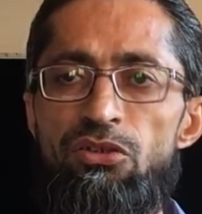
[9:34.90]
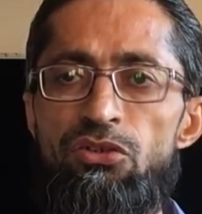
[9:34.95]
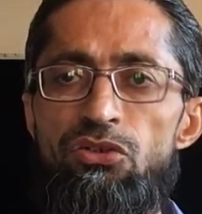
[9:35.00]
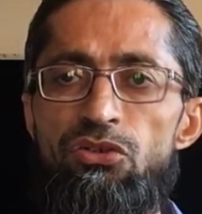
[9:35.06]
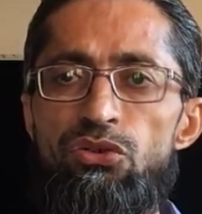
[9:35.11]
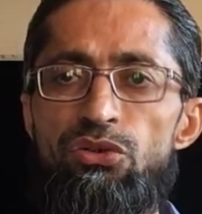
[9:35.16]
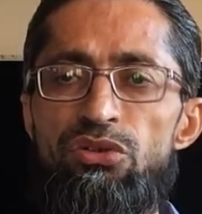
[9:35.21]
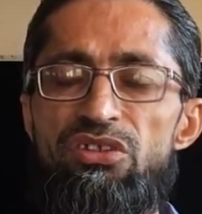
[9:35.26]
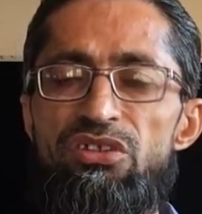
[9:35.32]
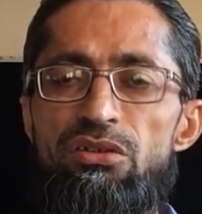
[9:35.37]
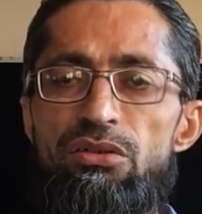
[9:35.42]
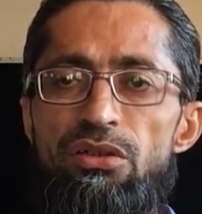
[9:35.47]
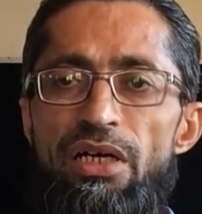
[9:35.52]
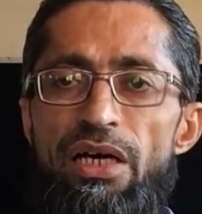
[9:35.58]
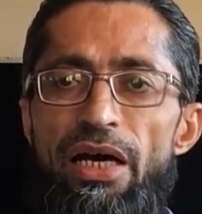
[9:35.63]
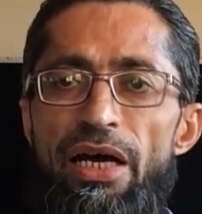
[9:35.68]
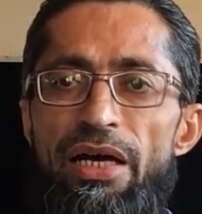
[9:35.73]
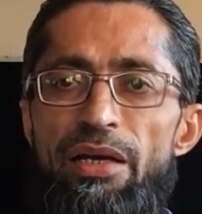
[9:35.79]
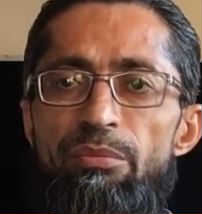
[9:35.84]
So
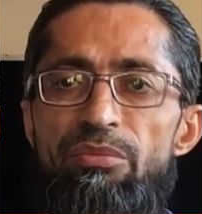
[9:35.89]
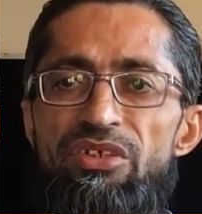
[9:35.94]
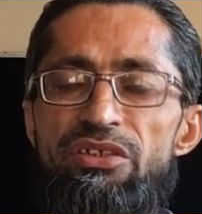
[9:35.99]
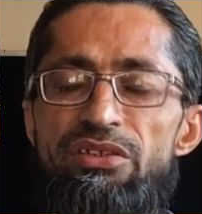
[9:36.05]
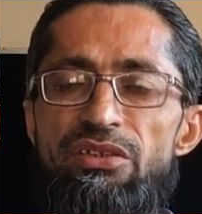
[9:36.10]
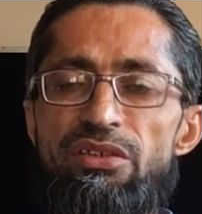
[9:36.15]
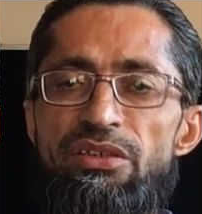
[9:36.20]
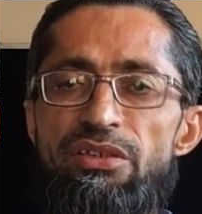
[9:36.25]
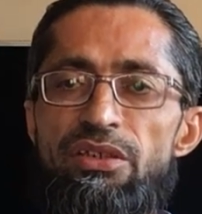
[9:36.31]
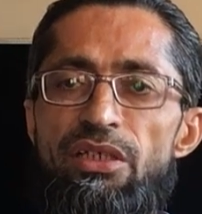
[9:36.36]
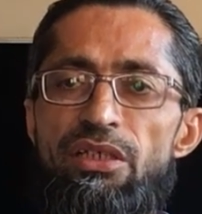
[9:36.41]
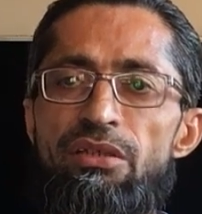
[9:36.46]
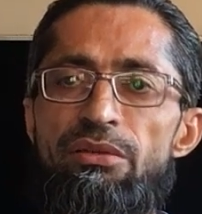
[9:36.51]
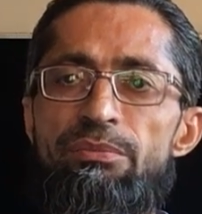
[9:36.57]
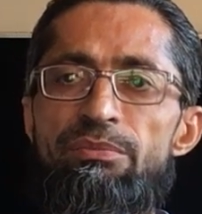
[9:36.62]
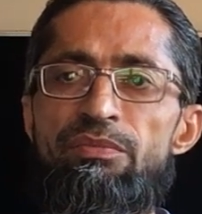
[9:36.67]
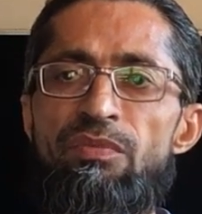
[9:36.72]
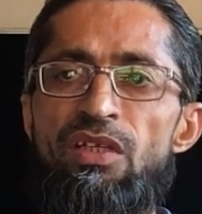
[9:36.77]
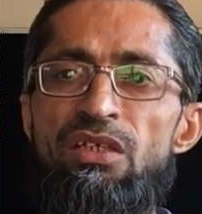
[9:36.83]
I am
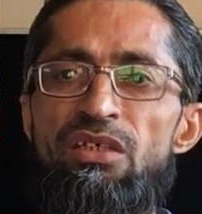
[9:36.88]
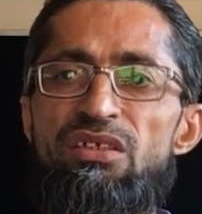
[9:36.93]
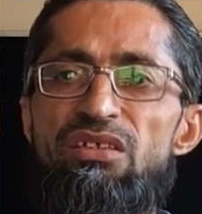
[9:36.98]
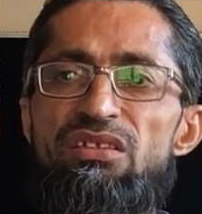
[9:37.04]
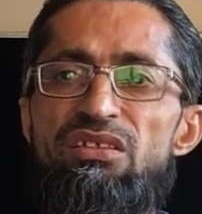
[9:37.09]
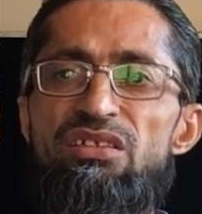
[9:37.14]
discussing